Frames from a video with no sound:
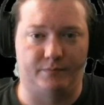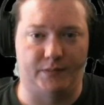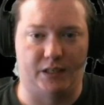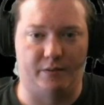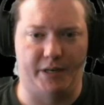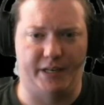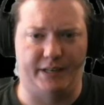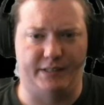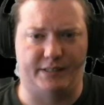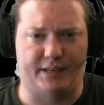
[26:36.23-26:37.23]
Oh man,
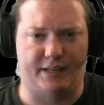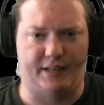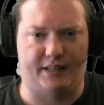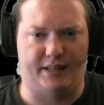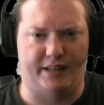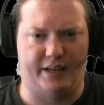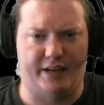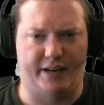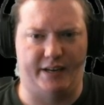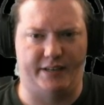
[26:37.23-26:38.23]
he's got a
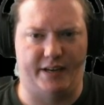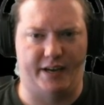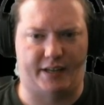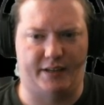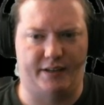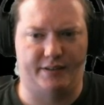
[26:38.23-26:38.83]
lot of tech.